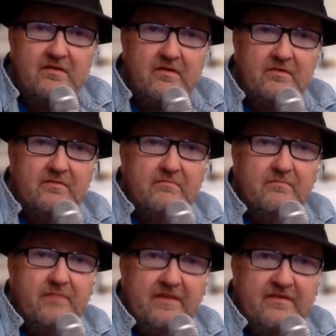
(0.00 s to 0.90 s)
on
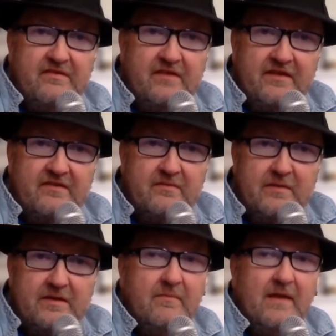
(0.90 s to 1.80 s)
places like Soweto.